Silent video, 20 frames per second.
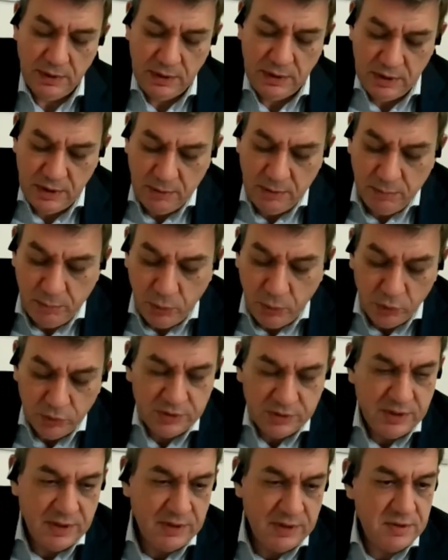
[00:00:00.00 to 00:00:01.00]
and the
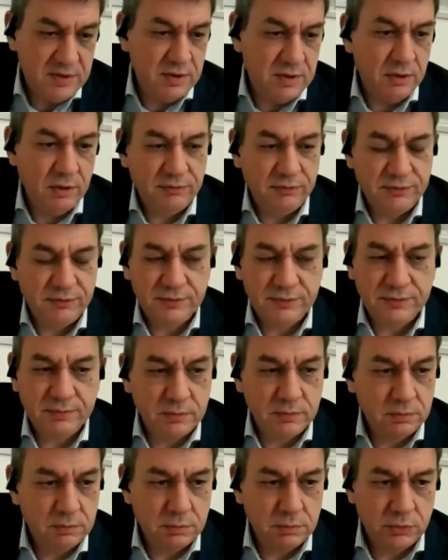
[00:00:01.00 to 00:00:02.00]
importance of
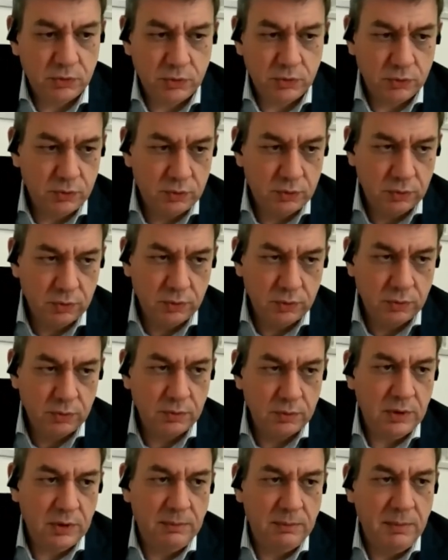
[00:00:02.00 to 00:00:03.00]

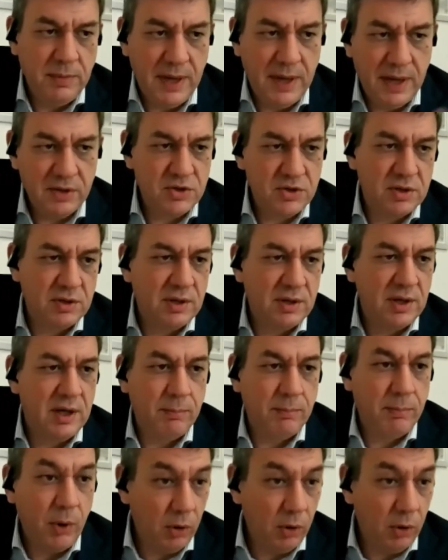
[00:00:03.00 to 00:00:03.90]
to imagine a